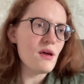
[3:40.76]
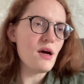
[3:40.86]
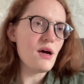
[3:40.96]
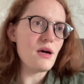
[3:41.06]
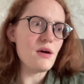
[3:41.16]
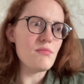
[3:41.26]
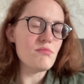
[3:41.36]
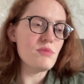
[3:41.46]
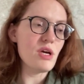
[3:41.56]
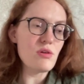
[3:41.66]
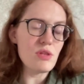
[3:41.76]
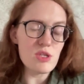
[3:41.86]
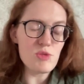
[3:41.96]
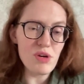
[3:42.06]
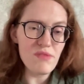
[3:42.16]
not only
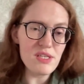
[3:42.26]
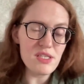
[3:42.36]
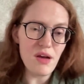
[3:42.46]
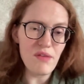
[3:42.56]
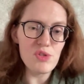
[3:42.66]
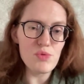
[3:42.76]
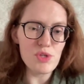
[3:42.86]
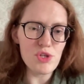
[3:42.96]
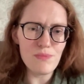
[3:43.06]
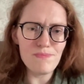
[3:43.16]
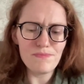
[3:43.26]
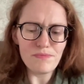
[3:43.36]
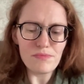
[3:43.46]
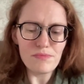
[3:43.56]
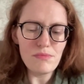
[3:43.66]
his previous novels, which are
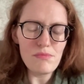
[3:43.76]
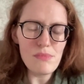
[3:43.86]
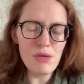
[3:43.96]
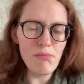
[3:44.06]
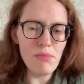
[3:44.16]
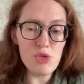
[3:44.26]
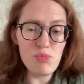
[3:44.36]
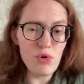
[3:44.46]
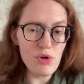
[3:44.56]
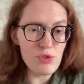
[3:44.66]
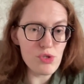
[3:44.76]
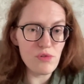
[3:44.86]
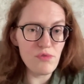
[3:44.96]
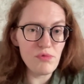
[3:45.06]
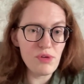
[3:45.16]
much more sort
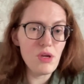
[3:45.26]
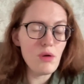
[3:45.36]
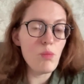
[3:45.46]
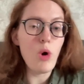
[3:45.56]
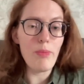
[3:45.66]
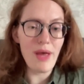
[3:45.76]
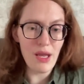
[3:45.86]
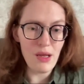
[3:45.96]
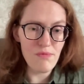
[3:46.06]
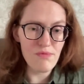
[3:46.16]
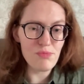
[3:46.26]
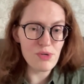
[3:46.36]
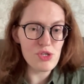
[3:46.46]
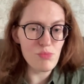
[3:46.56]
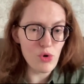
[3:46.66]
of well behaved,
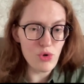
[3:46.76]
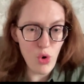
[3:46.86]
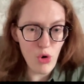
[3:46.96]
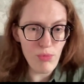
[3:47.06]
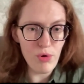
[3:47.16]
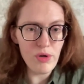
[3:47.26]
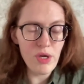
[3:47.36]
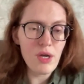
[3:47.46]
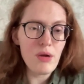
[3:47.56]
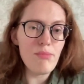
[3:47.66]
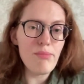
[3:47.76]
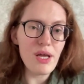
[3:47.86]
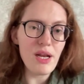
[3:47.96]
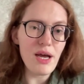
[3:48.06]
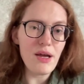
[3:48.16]
much more normal,
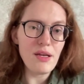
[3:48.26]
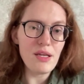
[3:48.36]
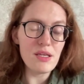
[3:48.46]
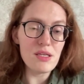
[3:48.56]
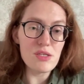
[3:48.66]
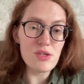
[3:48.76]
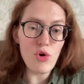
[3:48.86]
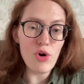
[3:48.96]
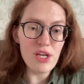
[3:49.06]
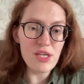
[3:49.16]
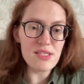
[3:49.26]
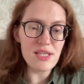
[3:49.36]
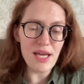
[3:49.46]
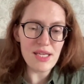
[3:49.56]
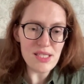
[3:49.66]
but at his crónicas and
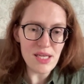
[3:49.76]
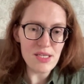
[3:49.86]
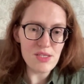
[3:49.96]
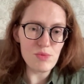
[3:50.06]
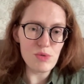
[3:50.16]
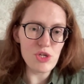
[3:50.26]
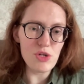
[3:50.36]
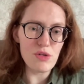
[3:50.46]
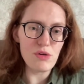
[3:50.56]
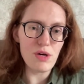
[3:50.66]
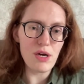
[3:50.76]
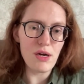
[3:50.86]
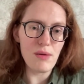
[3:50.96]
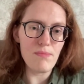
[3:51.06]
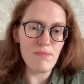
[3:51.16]
essays, which are,
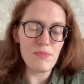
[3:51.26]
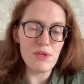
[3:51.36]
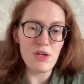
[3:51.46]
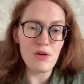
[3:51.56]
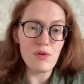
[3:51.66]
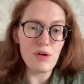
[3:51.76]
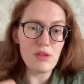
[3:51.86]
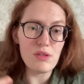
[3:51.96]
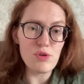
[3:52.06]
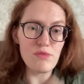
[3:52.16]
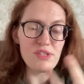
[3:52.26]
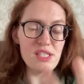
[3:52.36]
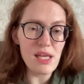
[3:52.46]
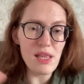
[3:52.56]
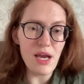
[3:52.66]
the sort of the
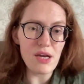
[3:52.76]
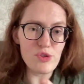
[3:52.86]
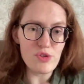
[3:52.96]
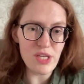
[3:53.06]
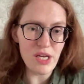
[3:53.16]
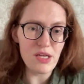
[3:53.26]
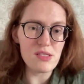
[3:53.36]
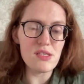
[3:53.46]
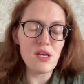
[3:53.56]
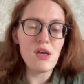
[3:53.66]
daily exercise